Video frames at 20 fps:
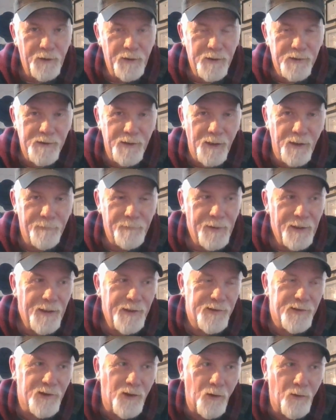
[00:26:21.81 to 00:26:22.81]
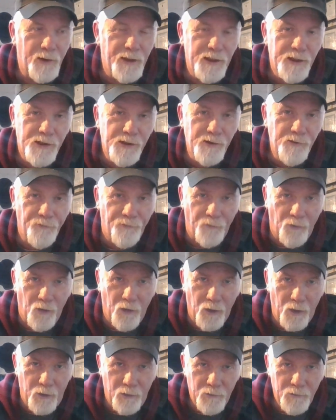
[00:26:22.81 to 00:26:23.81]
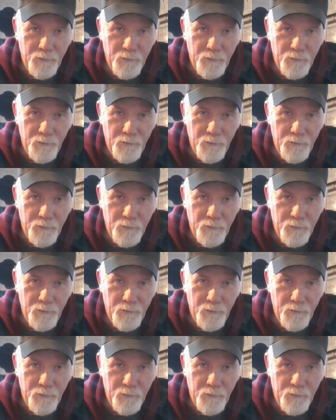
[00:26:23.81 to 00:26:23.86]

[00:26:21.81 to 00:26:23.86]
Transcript: It's not, it's going in too far.